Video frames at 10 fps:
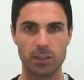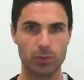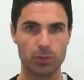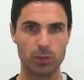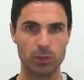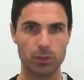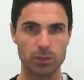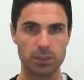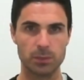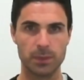And for us,
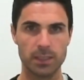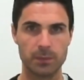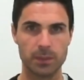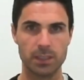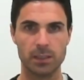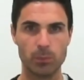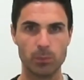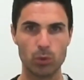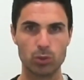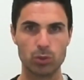it's been a very
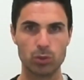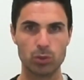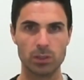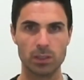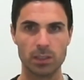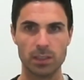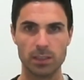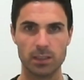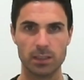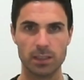emotional
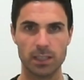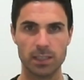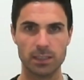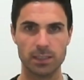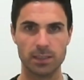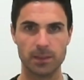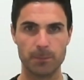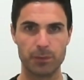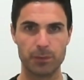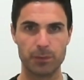
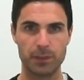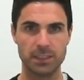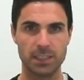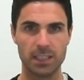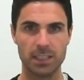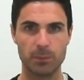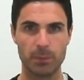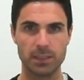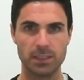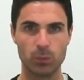and physically
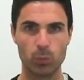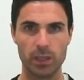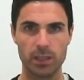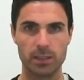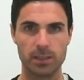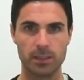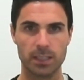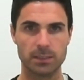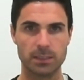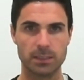demanding week.
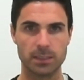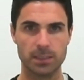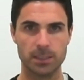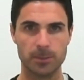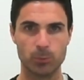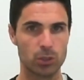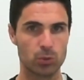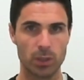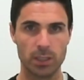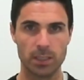And we
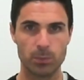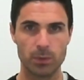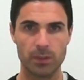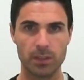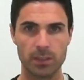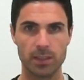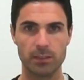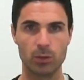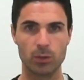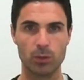tried everything. I
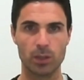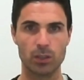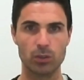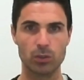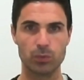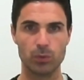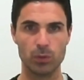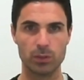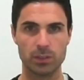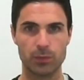think you cannot fault
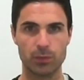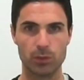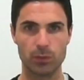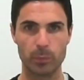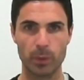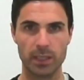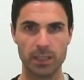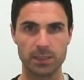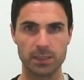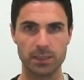the effort of the
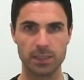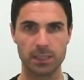players.